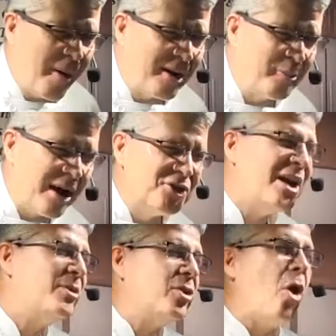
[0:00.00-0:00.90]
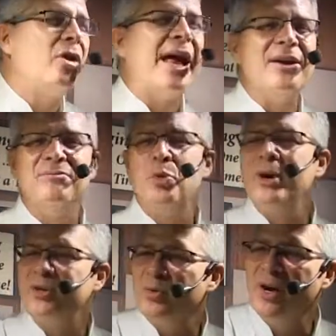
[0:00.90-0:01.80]
party price, same as All-Clad,
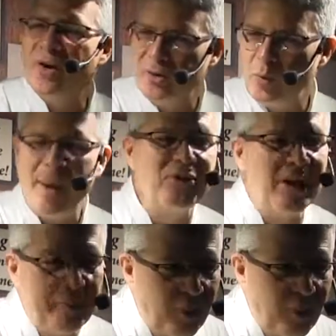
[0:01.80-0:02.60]
$2,300. Website